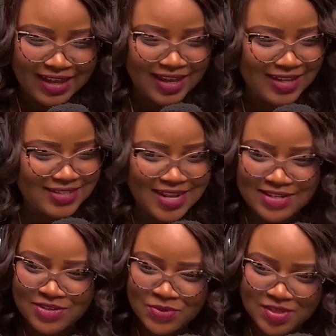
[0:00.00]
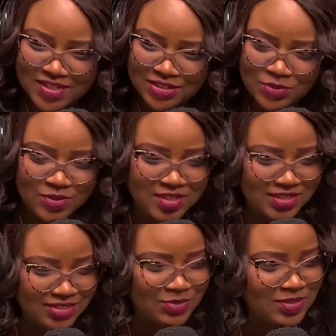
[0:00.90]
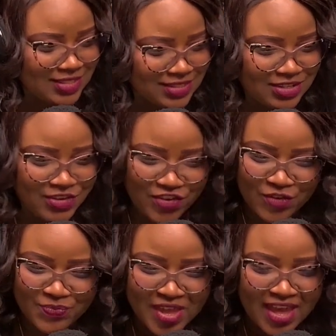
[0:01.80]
Daddy, do this, you know?